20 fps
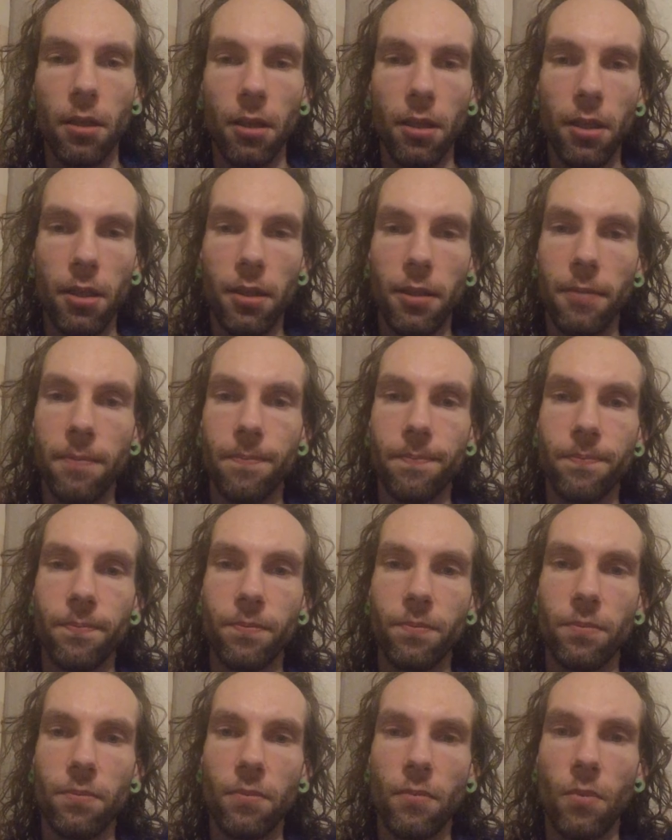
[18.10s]

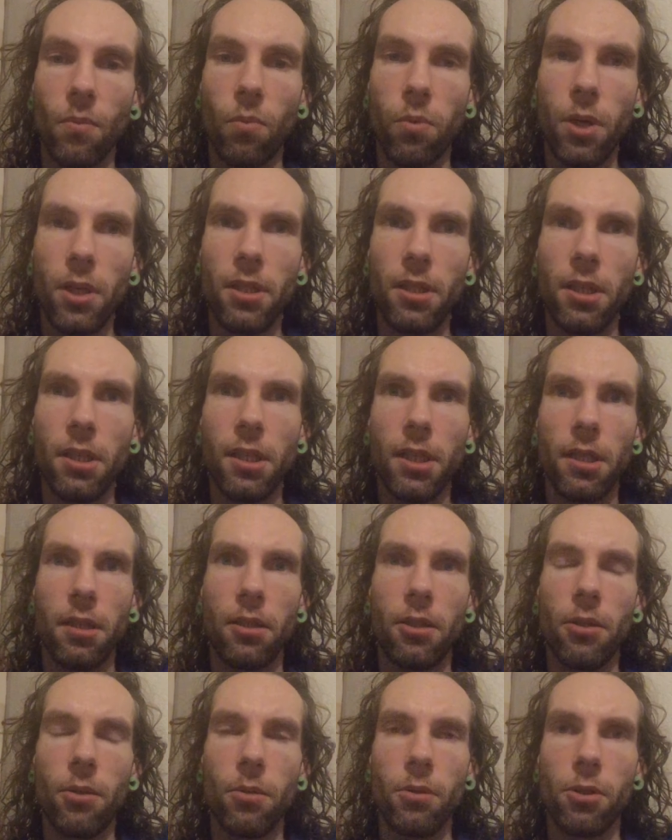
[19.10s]
What did I
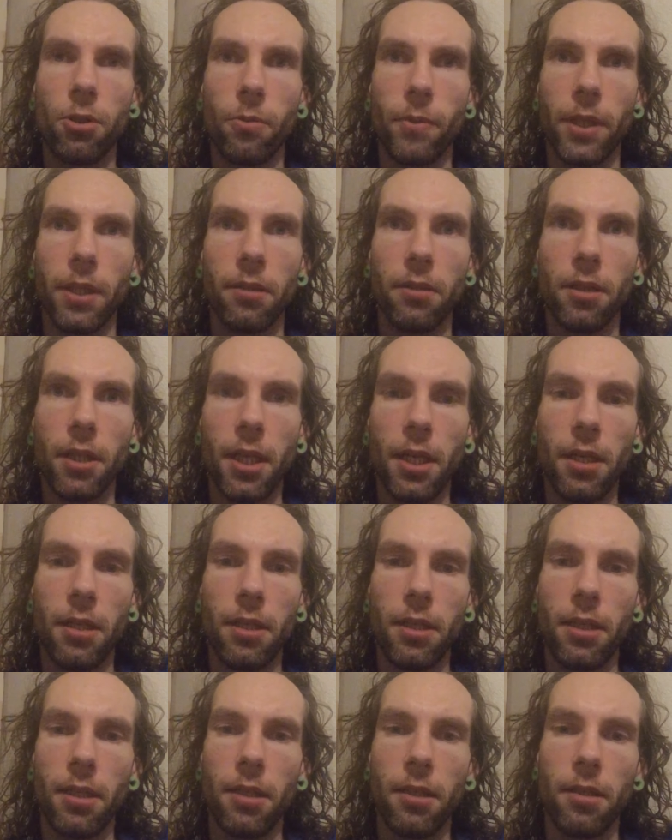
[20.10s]
do to it? I
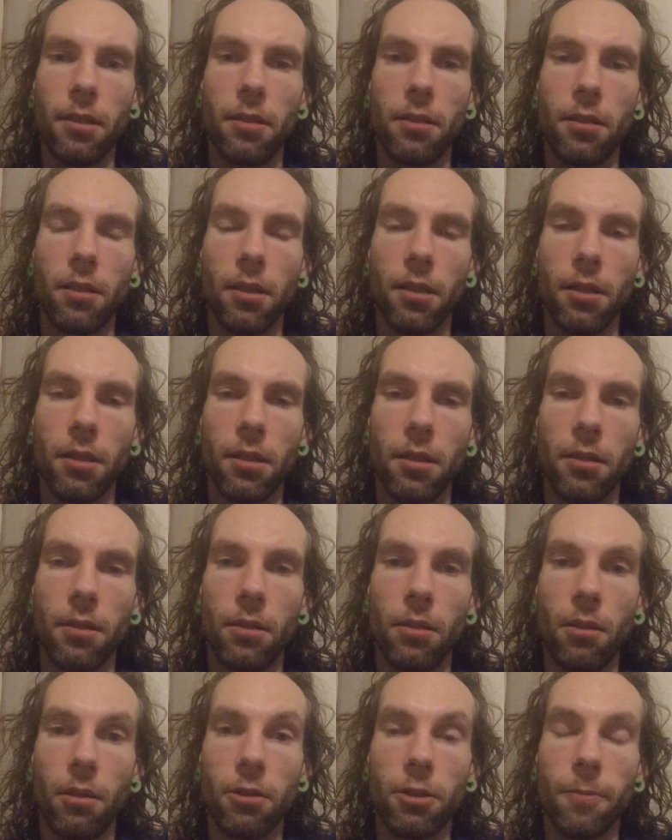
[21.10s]
did
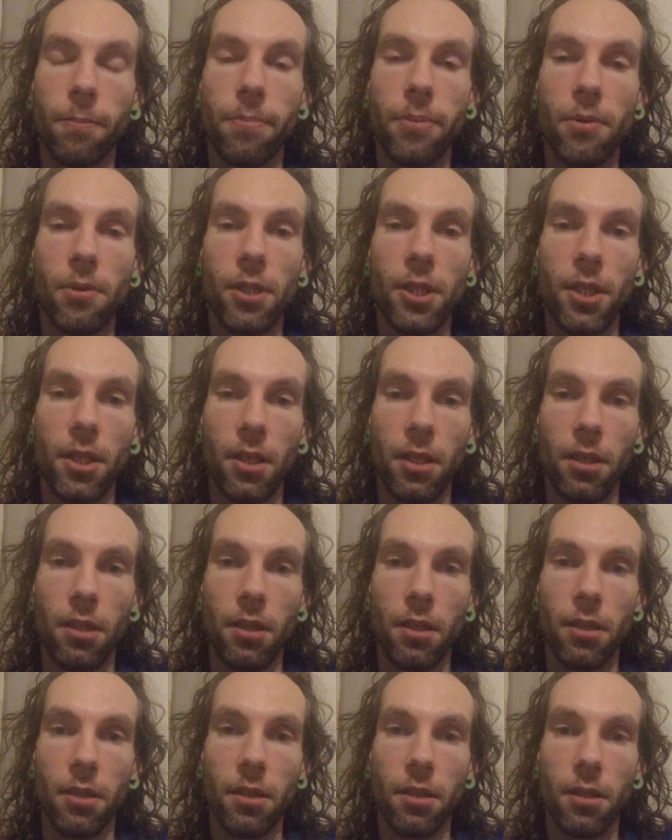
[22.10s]
Dr.
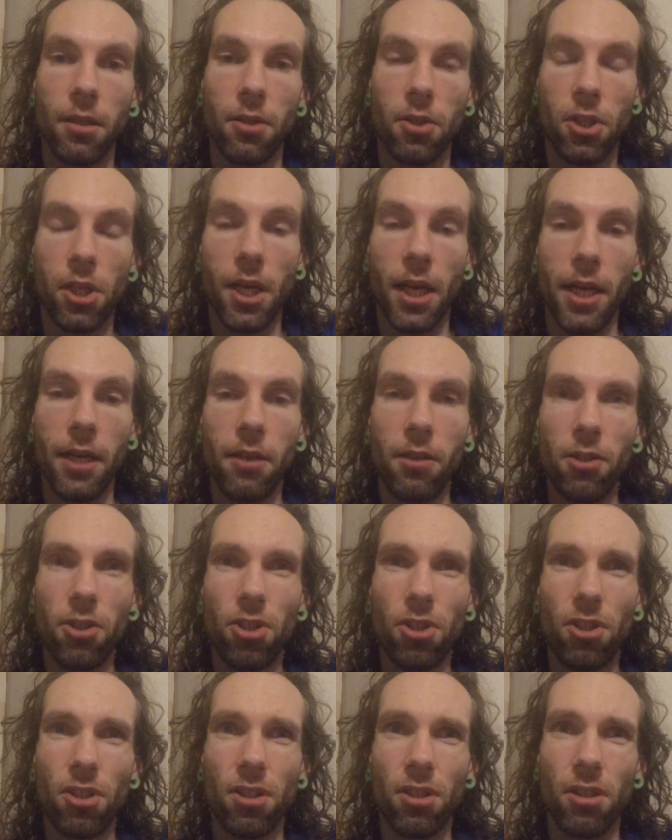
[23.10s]
Pulley
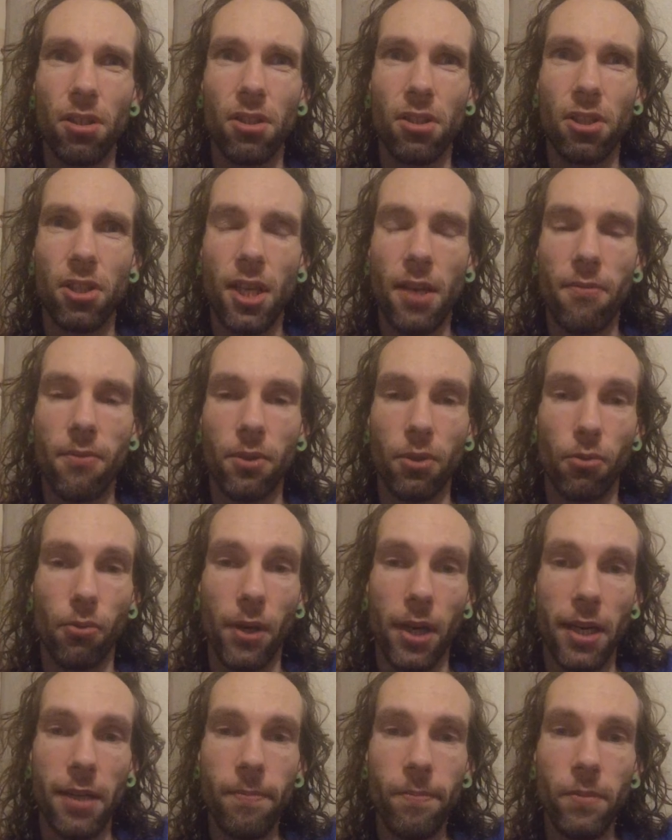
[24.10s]
sliders, 7
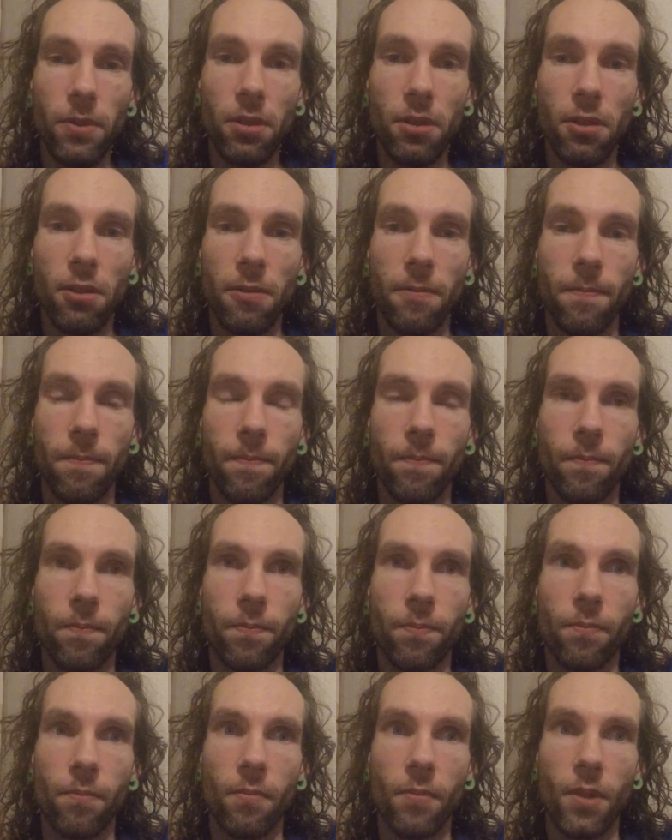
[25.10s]
grams.
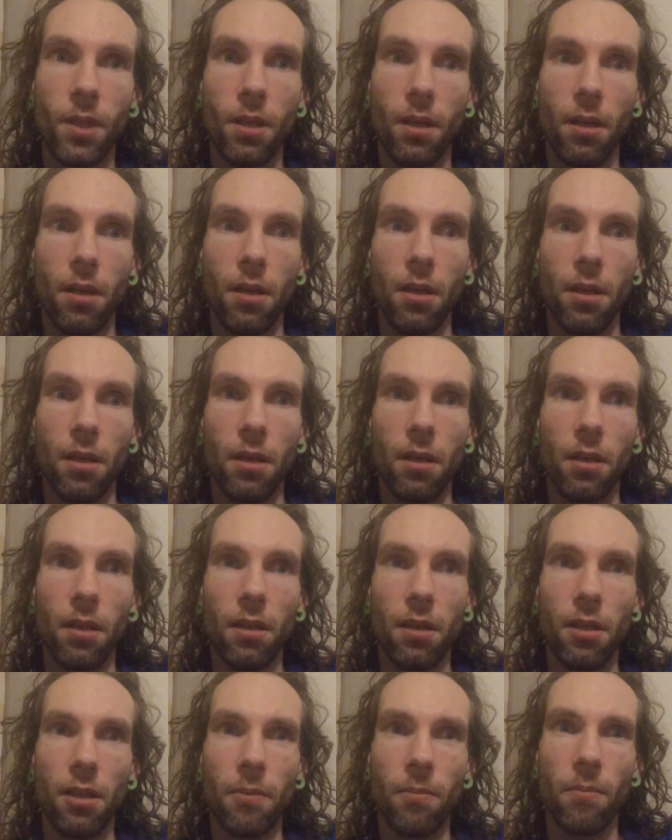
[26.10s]

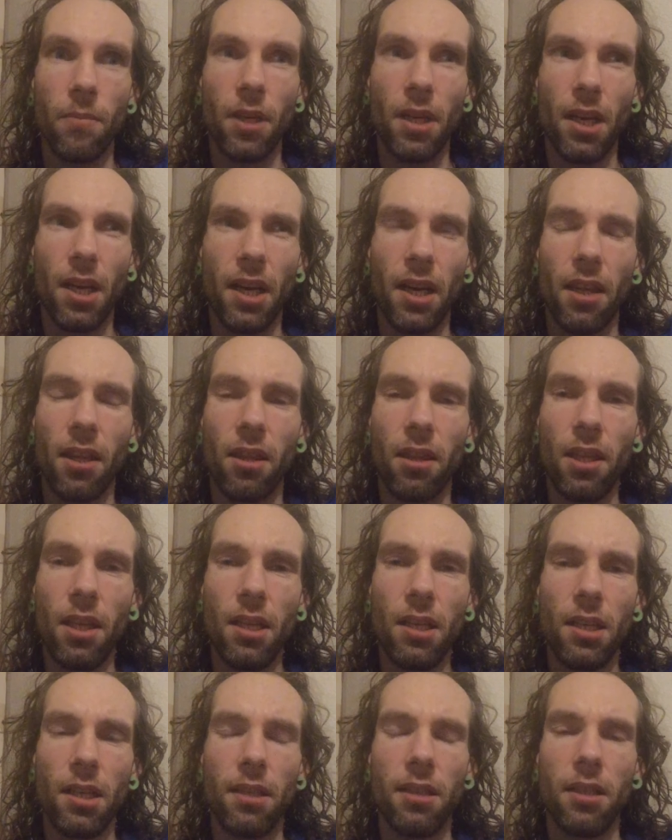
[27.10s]
I
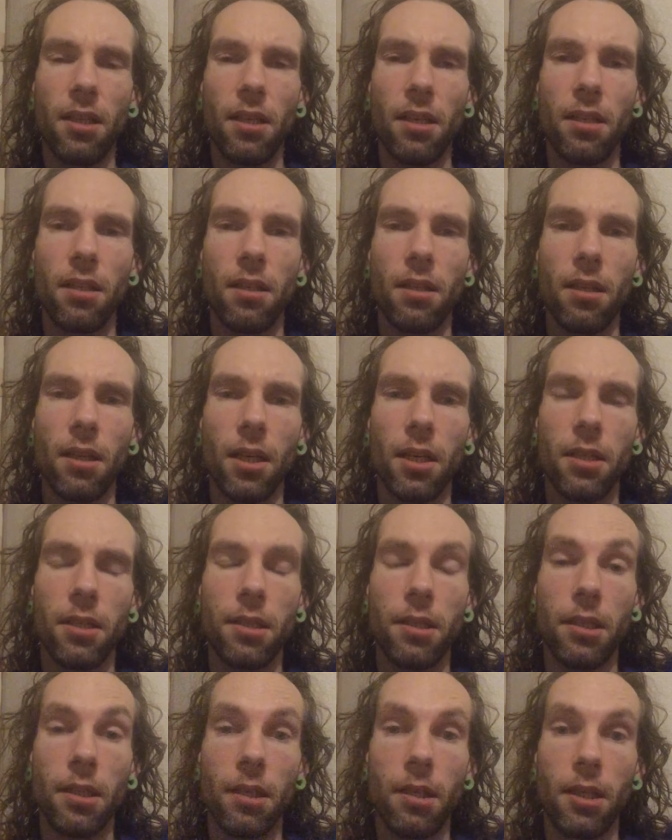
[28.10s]
think I did
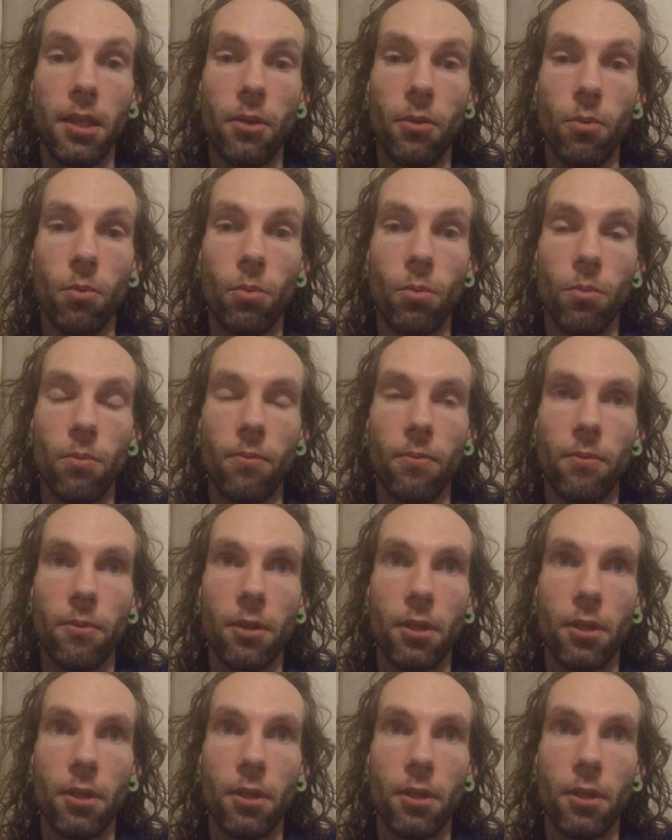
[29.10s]
a new